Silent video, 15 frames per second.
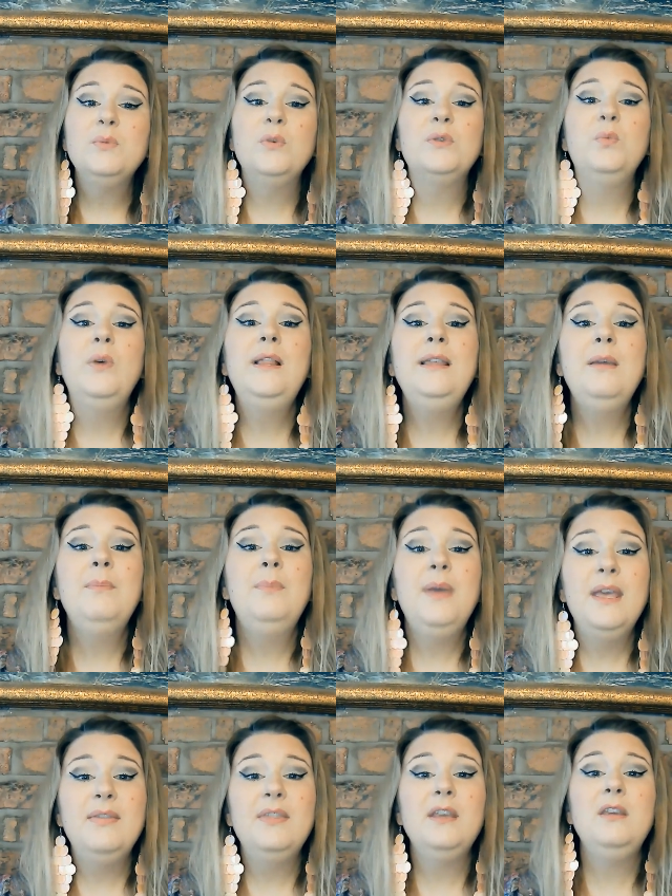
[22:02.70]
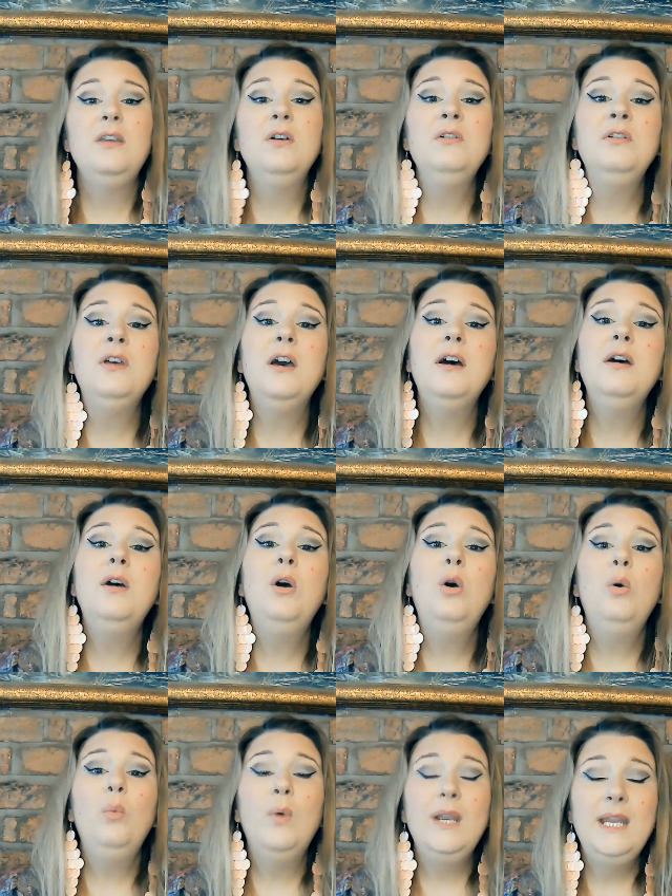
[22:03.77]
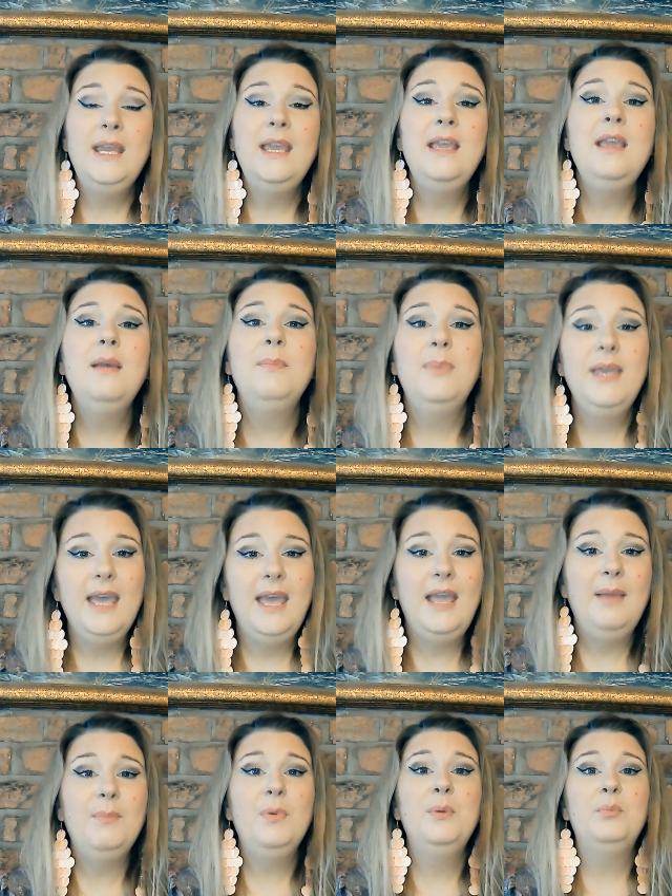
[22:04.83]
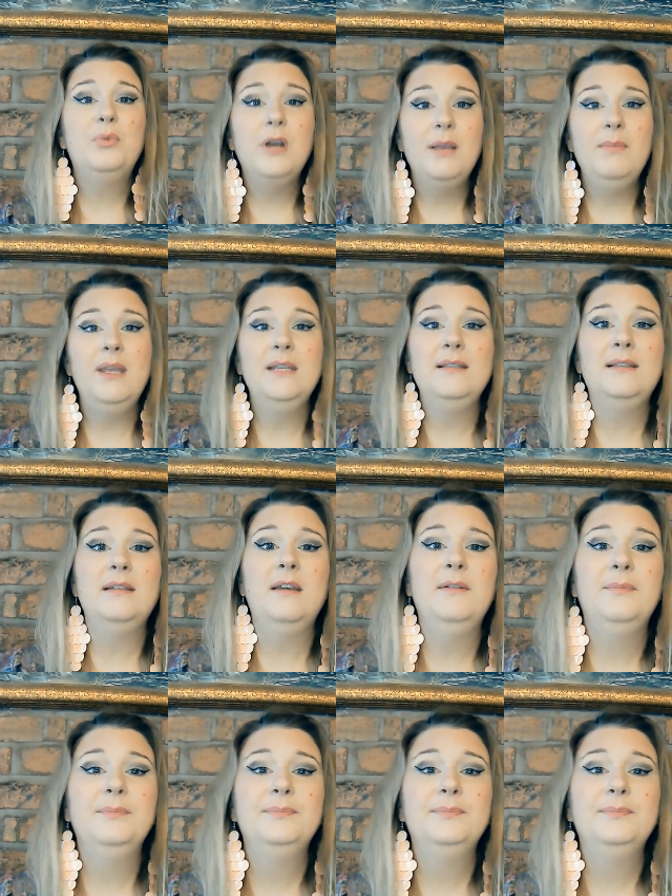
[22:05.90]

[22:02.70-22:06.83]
was William Pitt the Younger when he became Prime Minister?